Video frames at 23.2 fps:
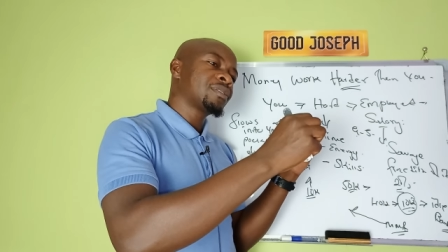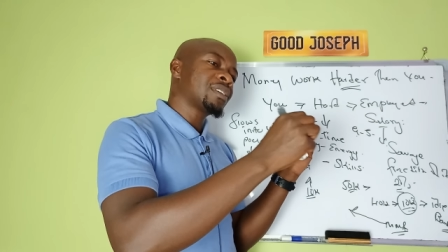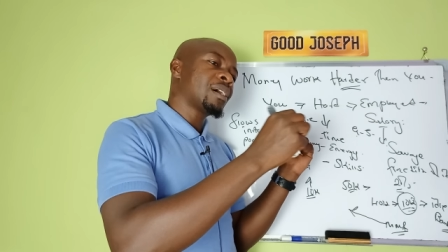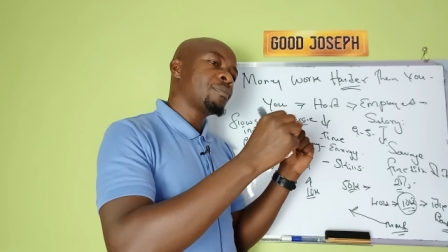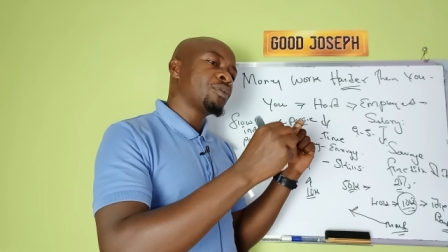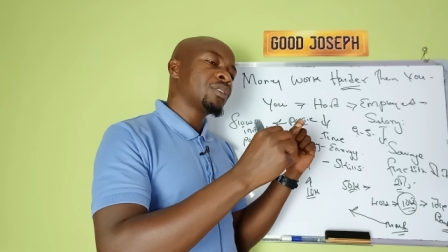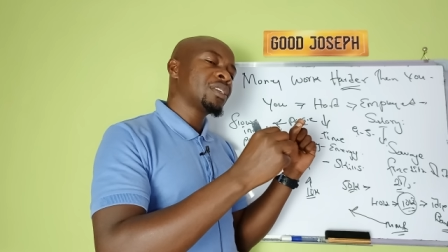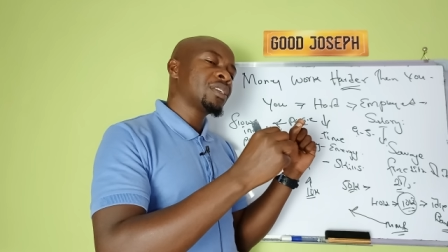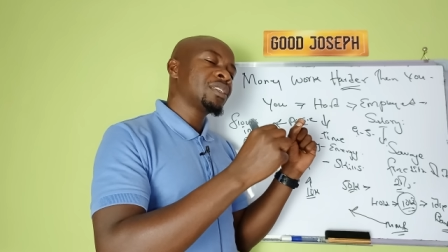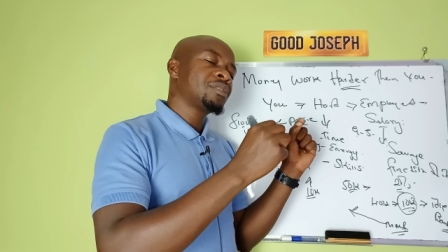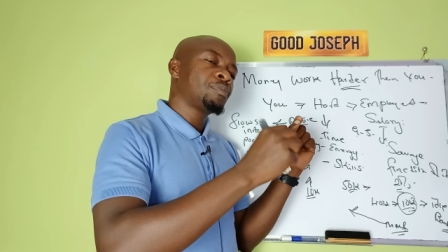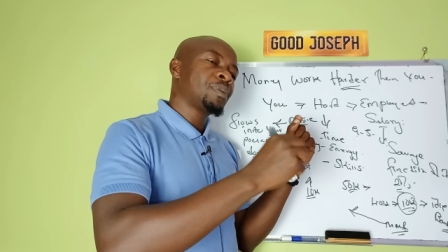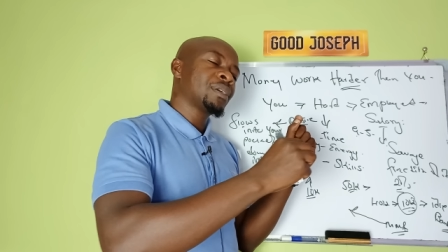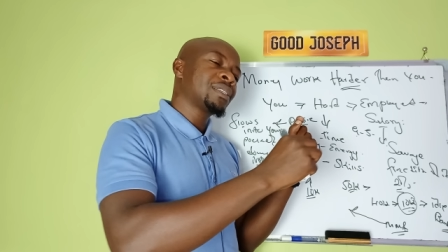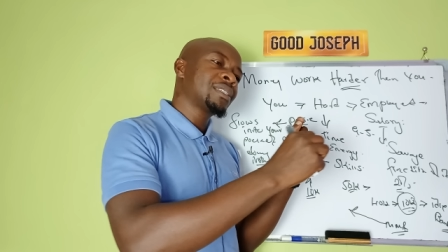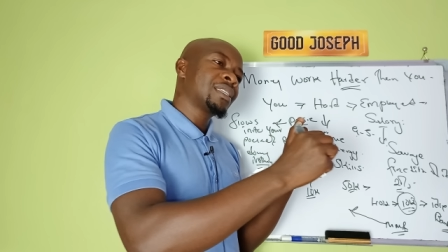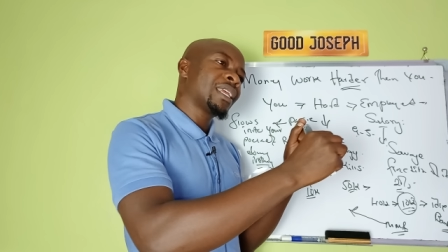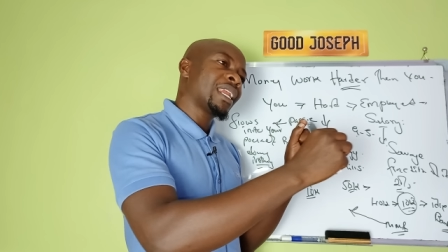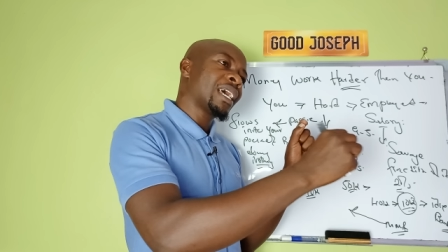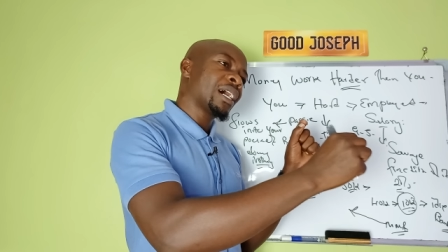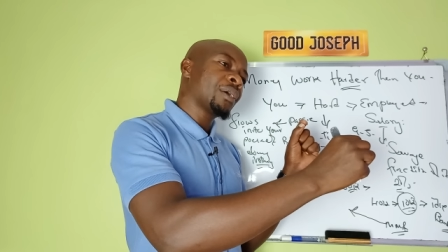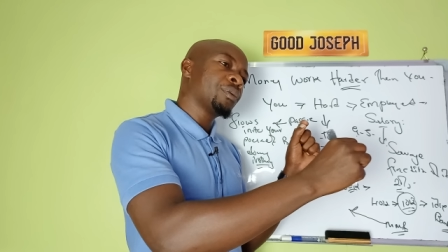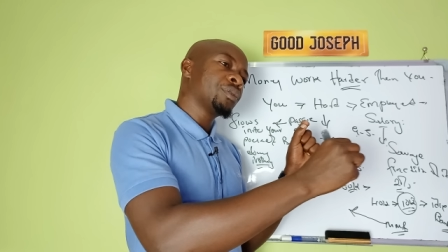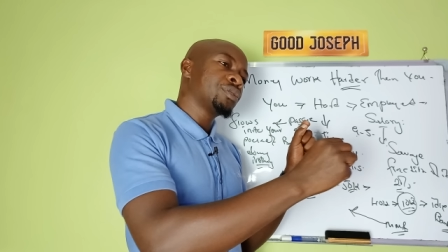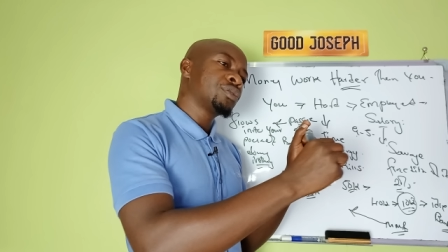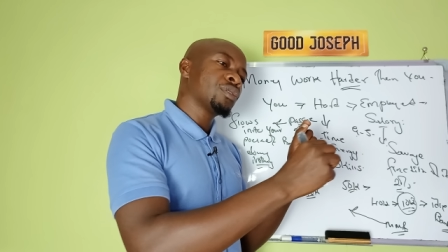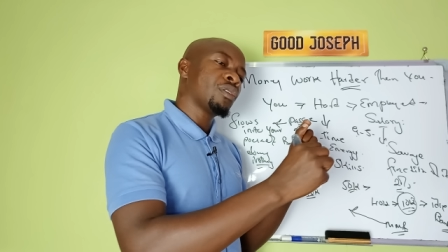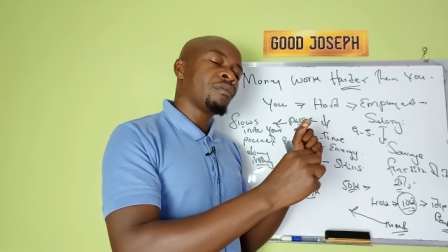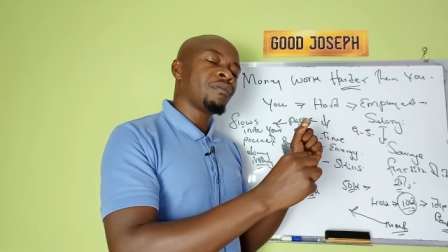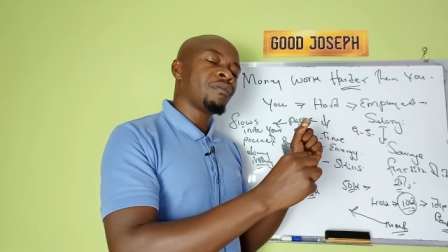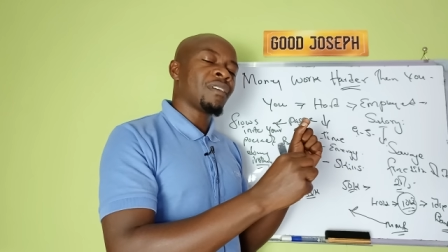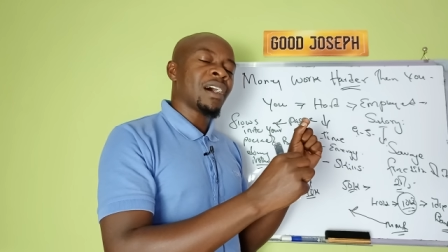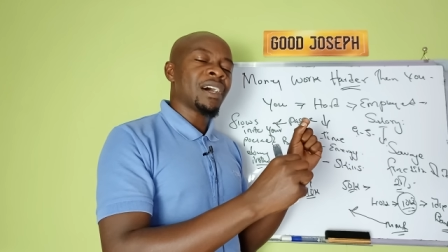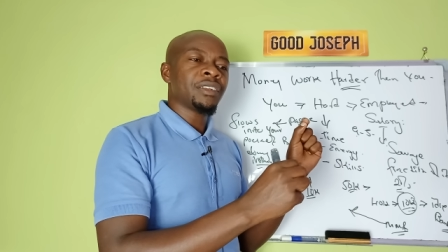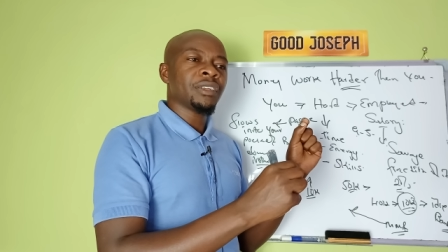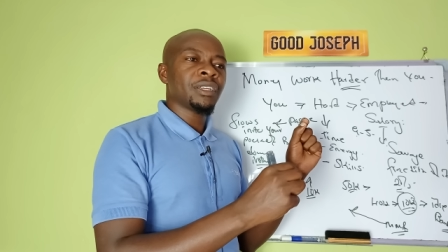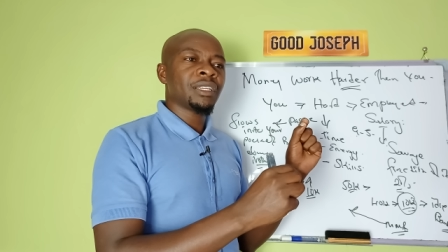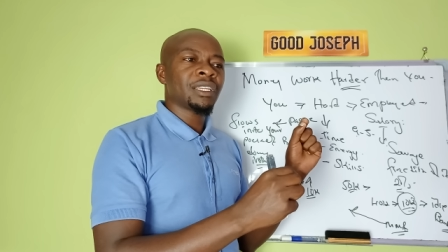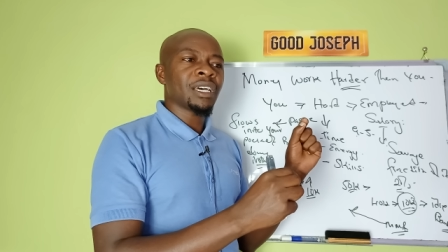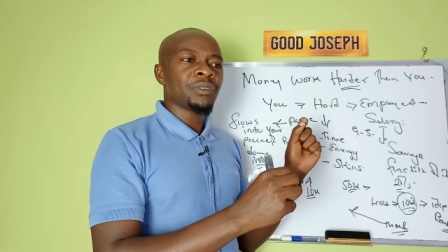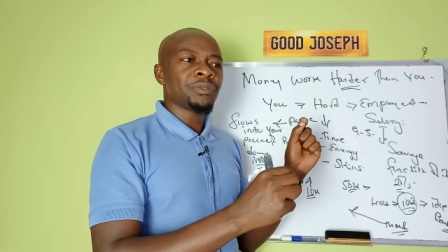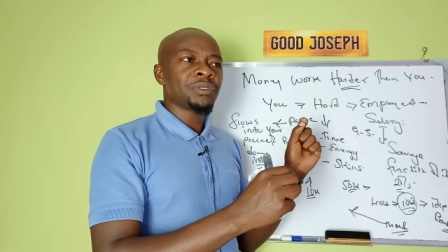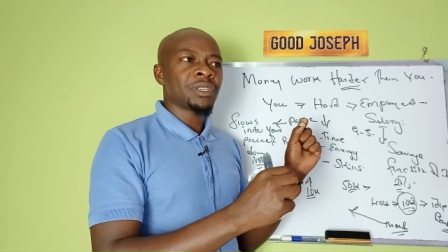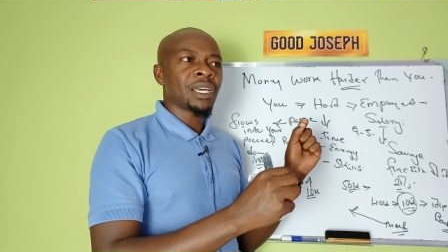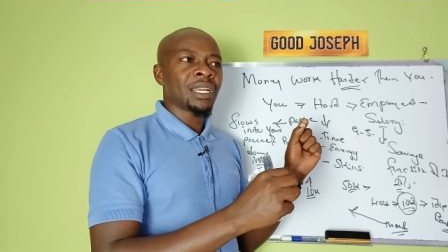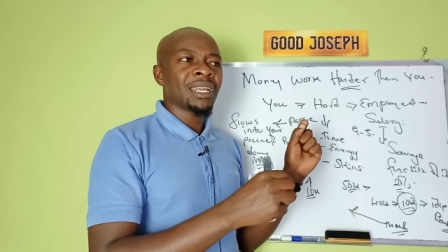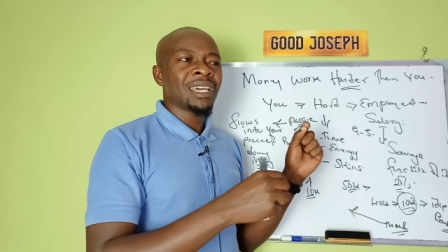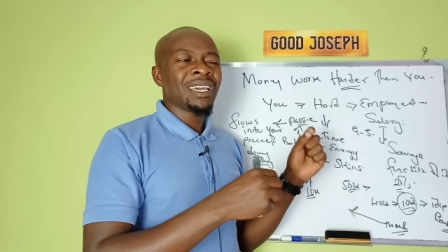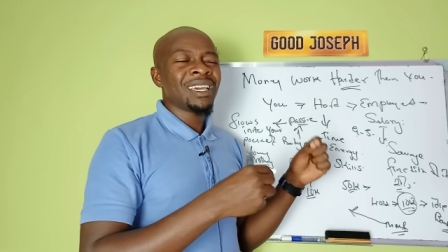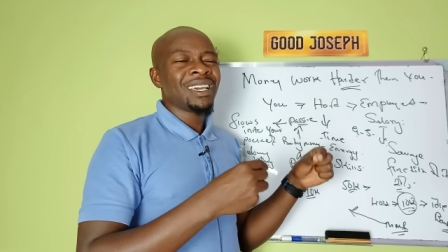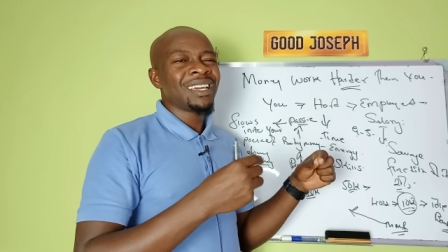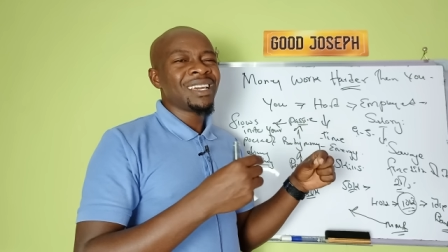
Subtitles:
somebody speaks the language of 100,000,